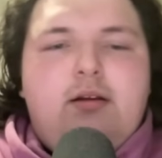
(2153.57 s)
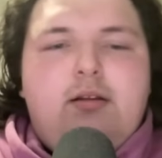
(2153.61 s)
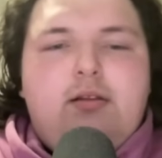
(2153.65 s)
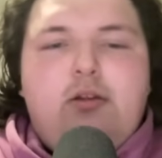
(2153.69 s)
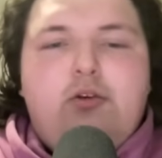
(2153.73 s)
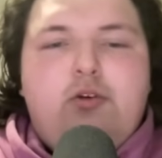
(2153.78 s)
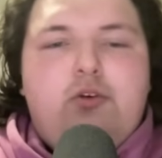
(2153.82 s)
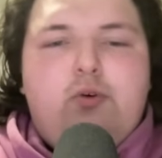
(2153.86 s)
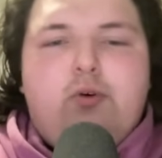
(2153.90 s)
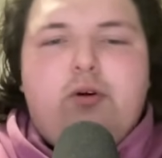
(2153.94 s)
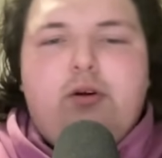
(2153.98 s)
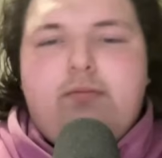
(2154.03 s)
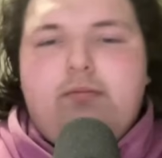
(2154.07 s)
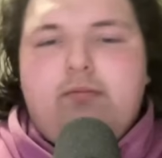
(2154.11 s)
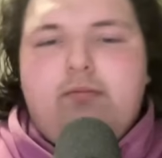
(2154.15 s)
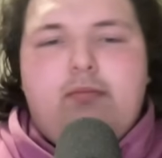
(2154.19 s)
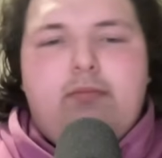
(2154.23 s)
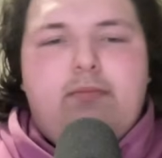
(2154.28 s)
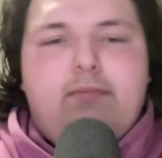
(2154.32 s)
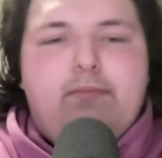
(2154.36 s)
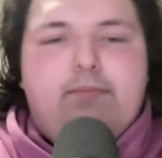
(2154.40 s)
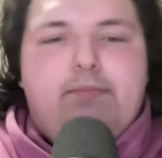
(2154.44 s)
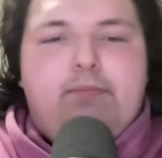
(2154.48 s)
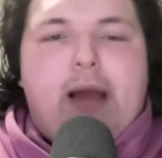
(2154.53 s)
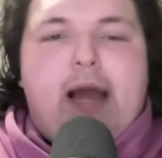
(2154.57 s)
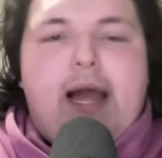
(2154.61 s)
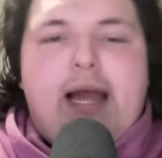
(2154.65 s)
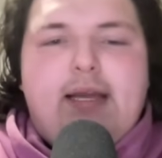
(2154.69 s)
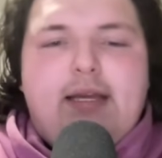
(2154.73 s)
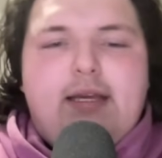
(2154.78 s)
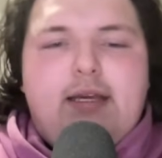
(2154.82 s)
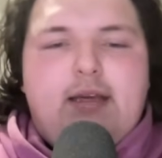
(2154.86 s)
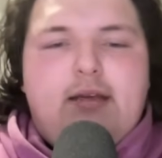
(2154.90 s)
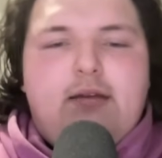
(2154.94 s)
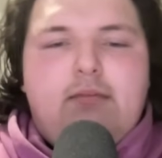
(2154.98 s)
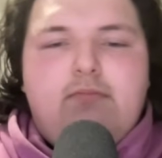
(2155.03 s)
Lou Dort
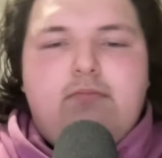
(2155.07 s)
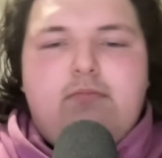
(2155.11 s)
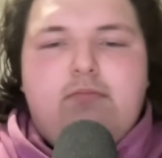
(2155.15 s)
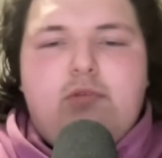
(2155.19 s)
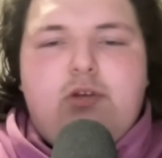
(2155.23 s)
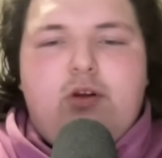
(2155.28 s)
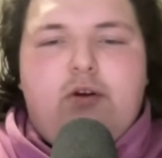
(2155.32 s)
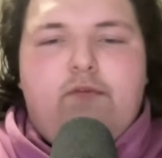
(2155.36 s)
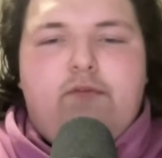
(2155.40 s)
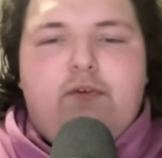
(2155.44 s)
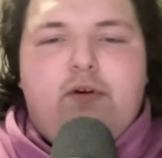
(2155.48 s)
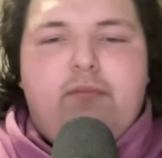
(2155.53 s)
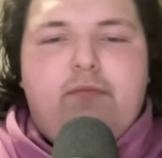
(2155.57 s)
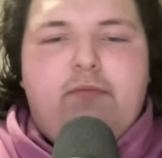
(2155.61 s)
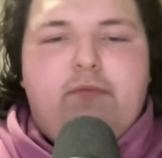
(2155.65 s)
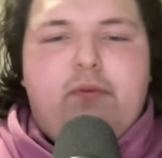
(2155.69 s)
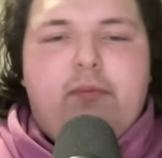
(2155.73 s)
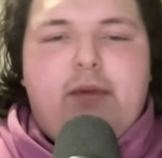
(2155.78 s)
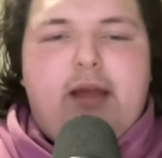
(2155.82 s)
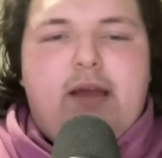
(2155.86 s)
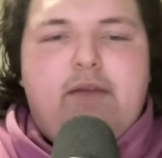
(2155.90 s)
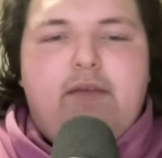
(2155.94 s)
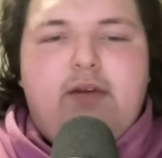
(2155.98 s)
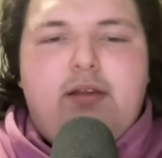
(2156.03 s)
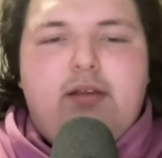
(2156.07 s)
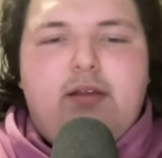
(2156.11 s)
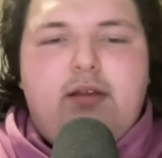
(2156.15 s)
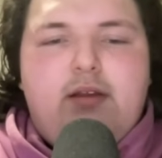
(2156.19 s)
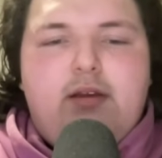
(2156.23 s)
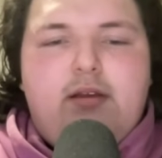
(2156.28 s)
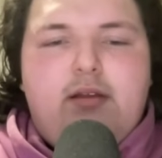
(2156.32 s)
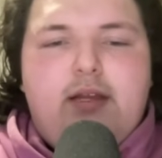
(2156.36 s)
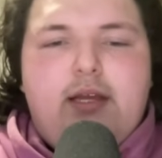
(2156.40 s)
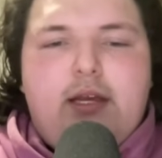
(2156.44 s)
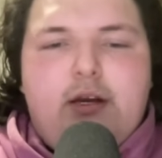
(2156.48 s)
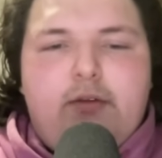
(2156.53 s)
back, you know, from having
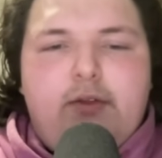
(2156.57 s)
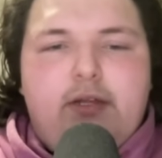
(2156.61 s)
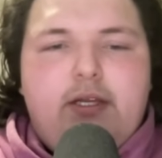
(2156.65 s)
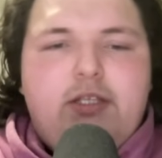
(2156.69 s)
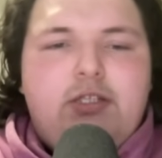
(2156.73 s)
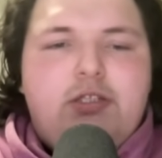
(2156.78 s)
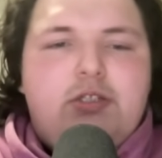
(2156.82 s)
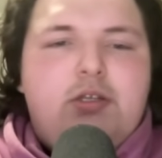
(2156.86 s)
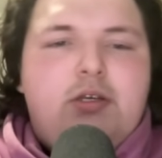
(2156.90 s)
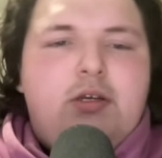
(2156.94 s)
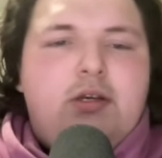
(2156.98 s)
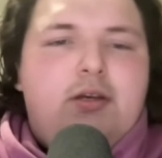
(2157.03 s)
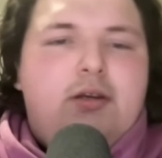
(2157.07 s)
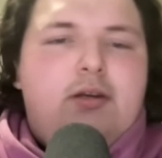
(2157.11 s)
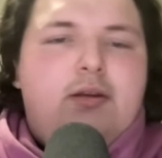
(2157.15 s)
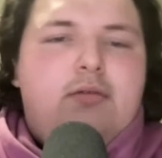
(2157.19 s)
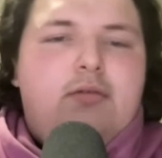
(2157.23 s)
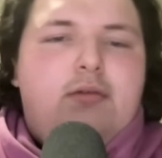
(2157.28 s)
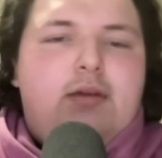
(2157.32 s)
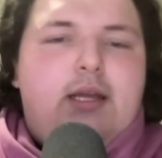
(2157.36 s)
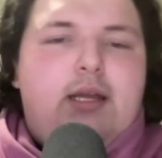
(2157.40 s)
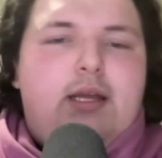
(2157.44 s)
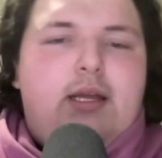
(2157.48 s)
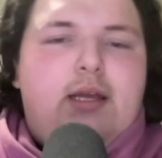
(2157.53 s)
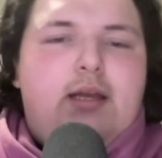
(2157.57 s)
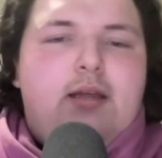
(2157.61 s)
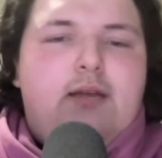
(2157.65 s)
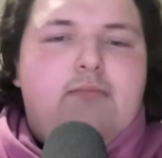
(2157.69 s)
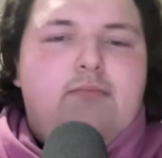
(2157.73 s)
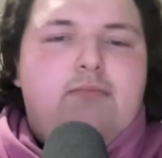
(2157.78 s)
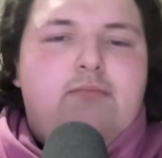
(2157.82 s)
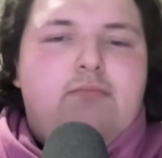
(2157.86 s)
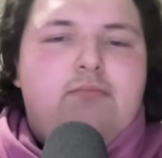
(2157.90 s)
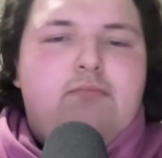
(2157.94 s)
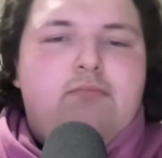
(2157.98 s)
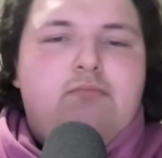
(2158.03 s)
the illness,
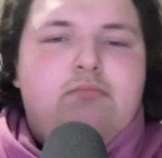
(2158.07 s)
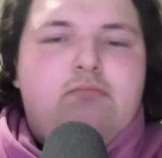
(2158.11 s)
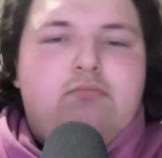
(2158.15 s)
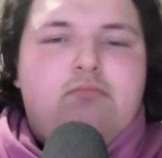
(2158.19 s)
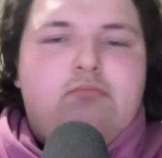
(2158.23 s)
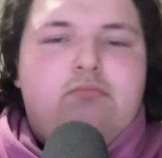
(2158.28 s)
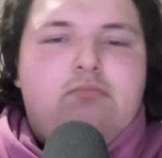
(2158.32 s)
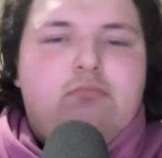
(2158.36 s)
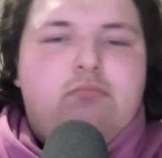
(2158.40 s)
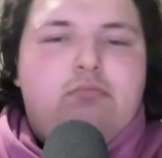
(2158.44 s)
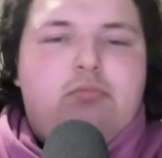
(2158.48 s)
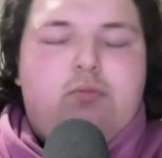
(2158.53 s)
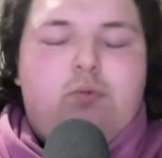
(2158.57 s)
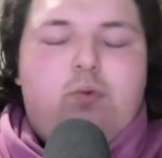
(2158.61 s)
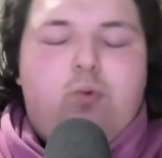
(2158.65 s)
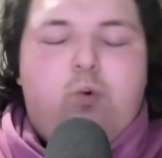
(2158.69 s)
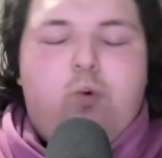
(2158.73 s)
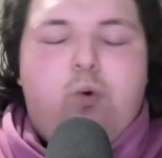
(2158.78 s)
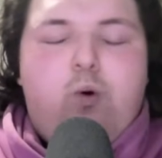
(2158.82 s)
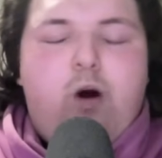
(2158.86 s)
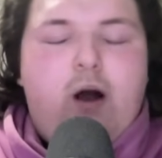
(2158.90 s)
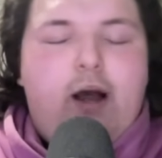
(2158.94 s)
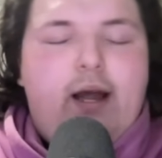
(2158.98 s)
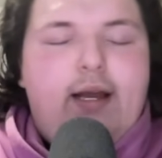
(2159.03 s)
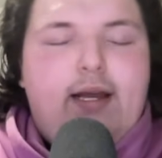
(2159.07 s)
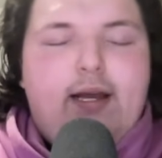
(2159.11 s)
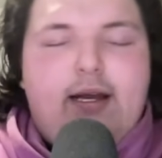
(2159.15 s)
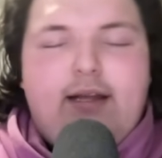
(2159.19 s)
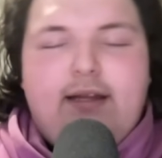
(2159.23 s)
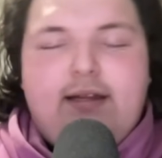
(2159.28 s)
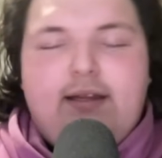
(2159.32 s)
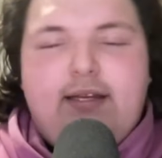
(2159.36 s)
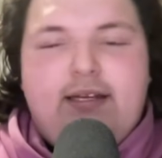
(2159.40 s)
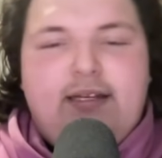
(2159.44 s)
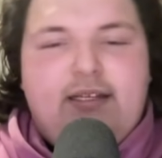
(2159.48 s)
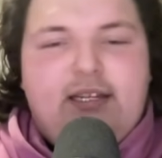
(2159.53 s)
and what
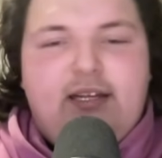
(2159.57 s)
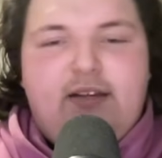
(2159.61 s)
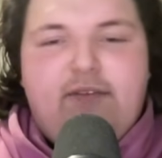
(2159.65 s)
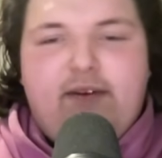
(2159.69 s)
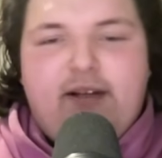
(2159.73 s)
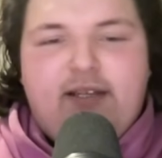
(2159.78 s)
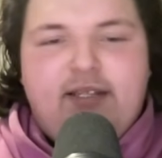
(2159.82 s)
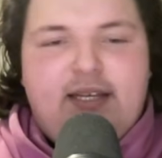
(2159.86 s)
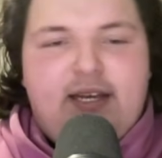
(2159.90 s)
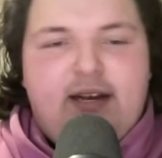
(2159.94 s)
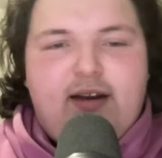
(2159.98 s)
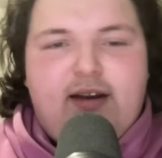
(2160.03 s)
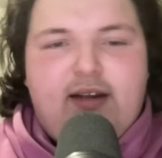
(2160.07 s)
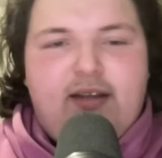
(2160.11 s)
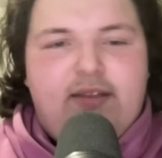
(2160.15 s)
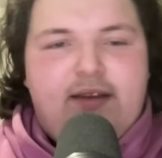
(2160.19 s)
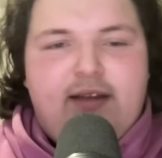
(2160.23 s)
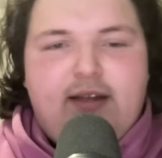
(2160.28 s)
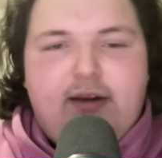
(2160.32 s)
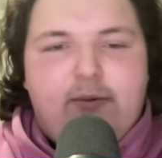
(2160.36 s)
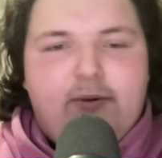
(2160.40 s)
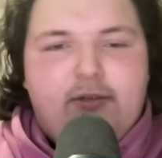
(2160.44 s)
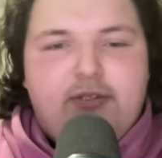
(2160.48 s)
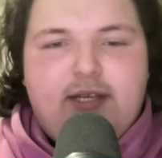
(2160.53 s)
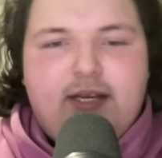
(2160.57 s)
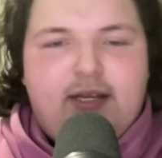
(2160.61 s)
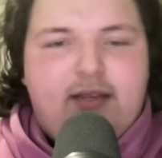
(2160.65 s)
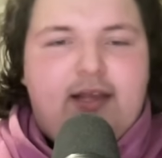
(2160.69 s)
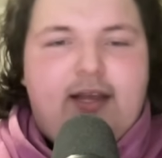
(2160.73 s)
elite defense on Anthony Edwards.